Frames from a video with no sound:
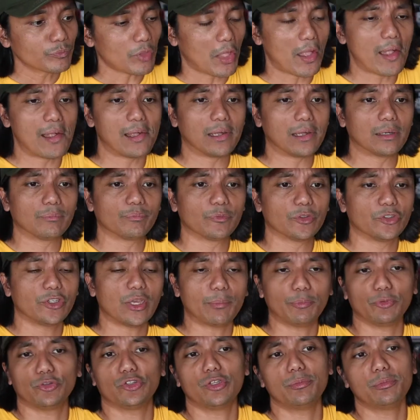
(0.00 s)
the
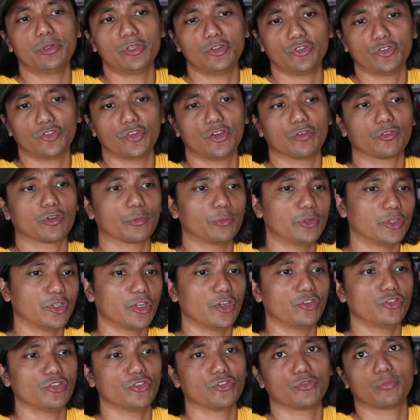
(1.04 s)
Deputy Minister of
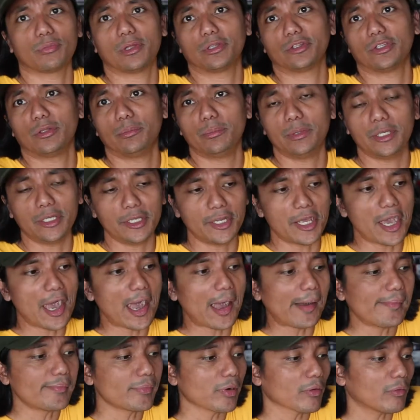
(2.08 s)
Communications and
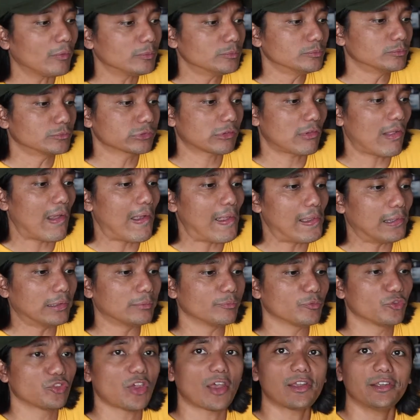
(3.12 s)
Multimedia,
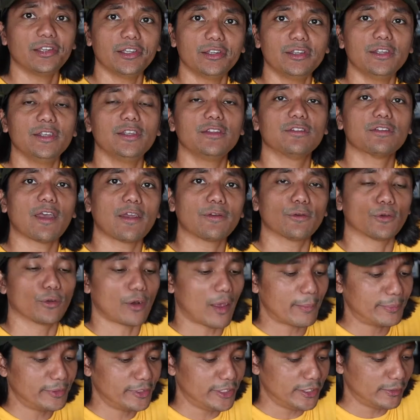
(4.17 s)
Zahidi, Zainul,
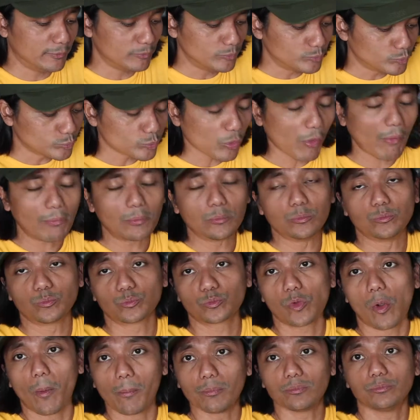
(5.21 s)
Abidin,
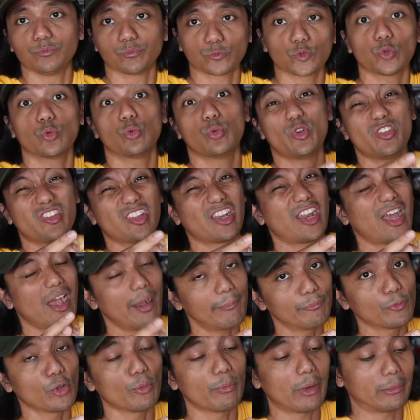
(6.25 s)
who is an
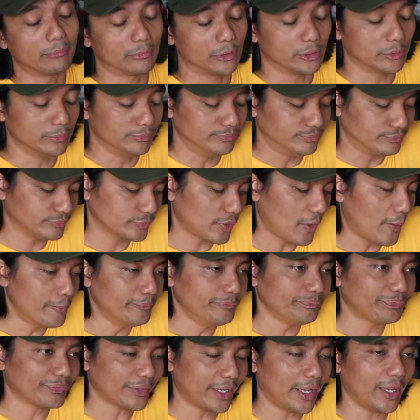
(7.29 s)
UMNO member,
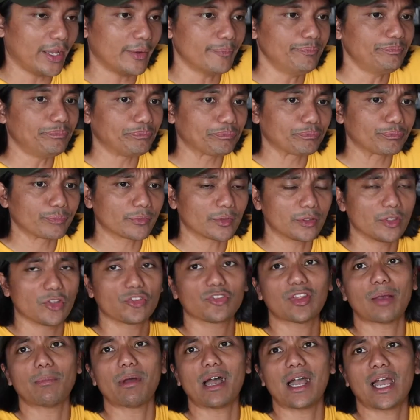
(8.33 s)
and the
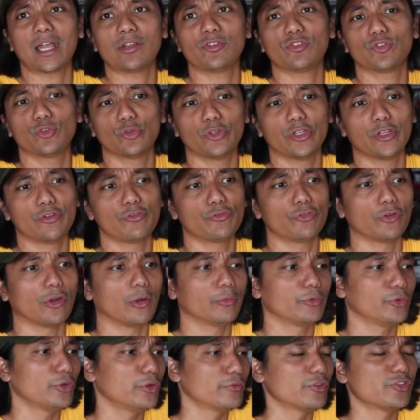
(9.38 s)
Sabahan student
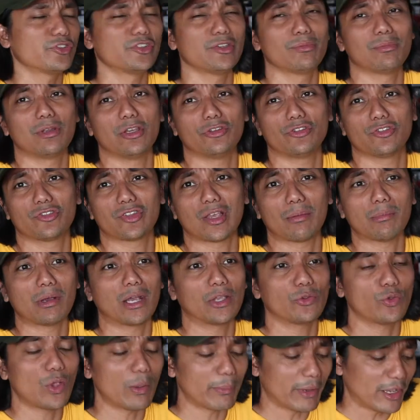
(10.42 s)
from University of Malaysia
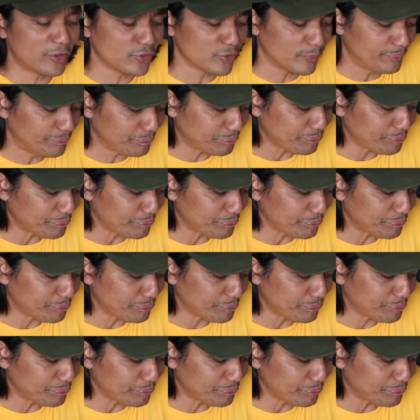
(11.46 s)
Sabah, UMS,